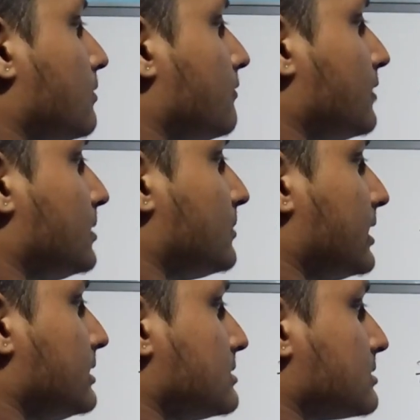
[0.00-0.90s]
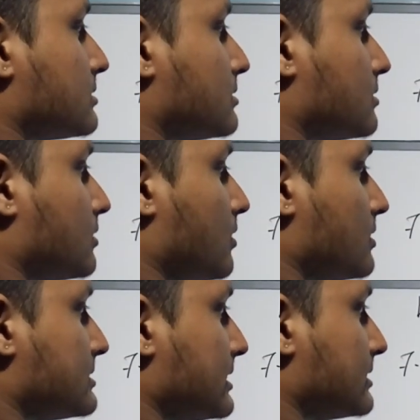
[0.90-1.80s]
1 minus
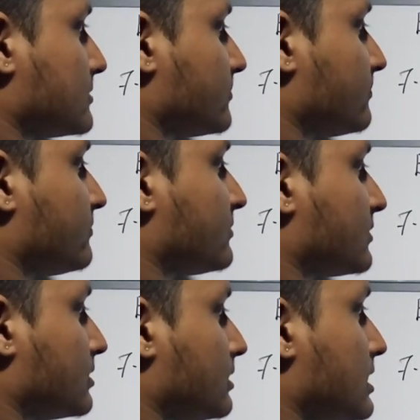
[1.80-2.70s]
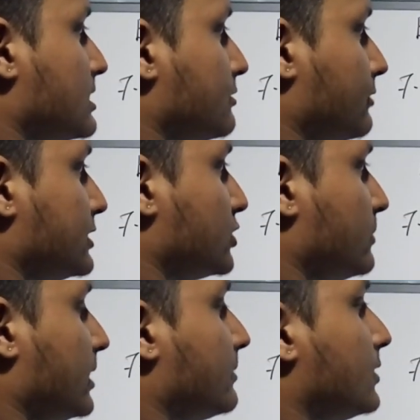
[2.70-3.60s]
cos x. It
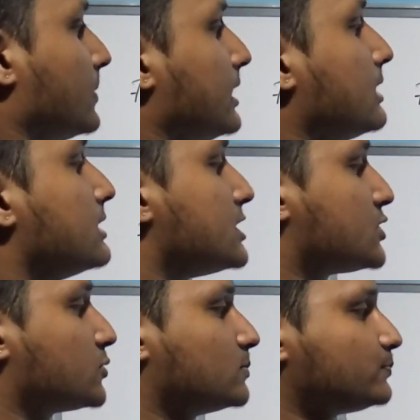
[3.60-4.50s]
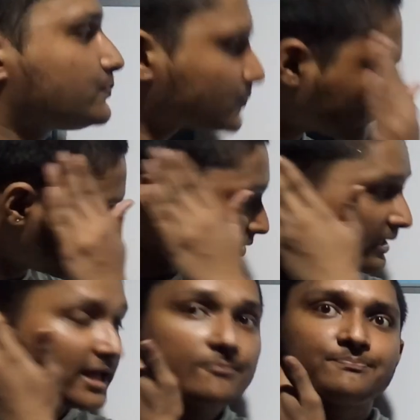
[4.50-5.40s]
should be in between these two.
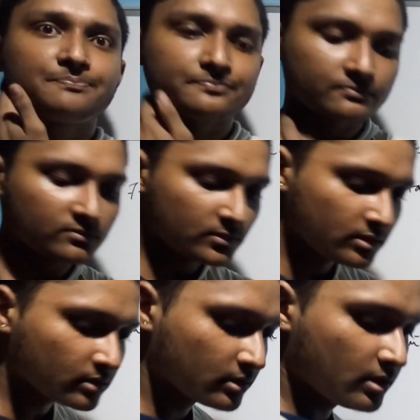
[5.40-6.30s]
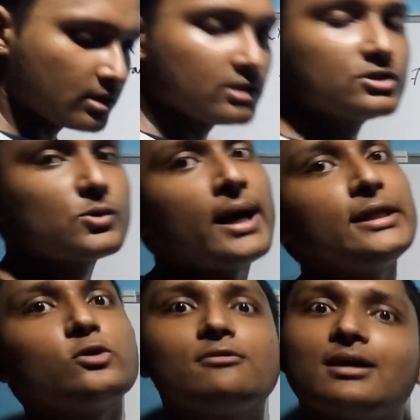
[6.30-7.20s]
Okay, so
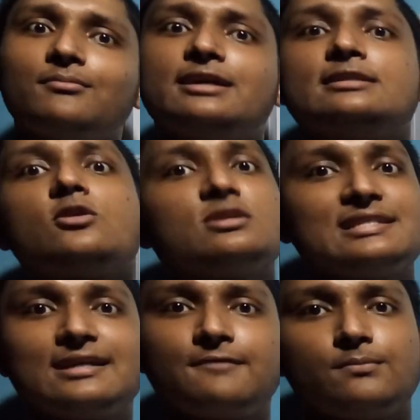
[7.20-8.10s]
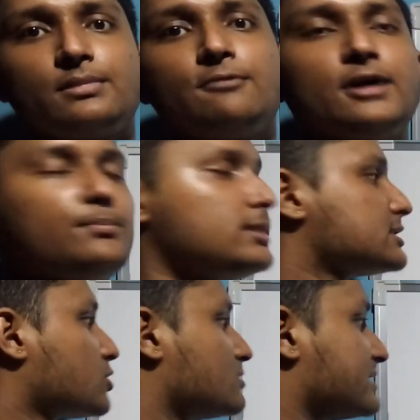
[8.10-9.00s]
I know that 1 minus cos x and 1
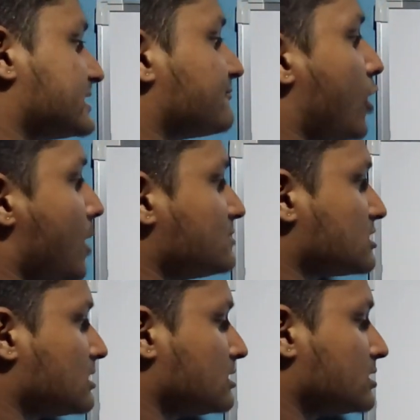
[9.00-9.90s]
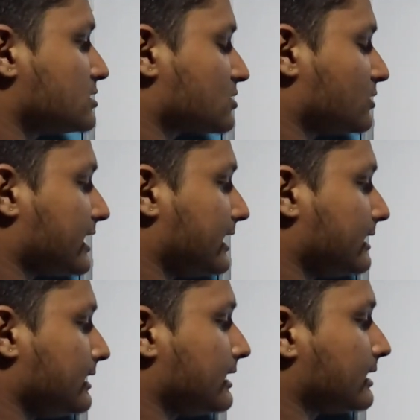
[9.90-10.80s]
plus cos x forms. So
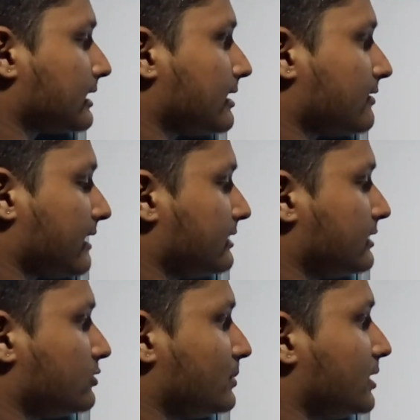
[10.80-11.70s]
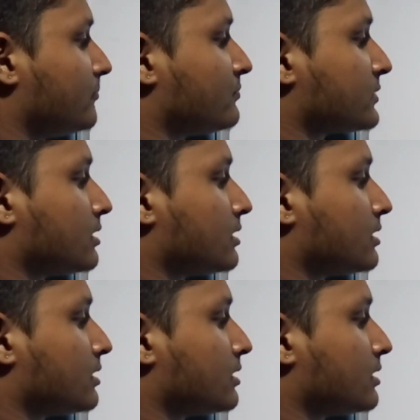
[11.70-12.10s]
directly I can write it to be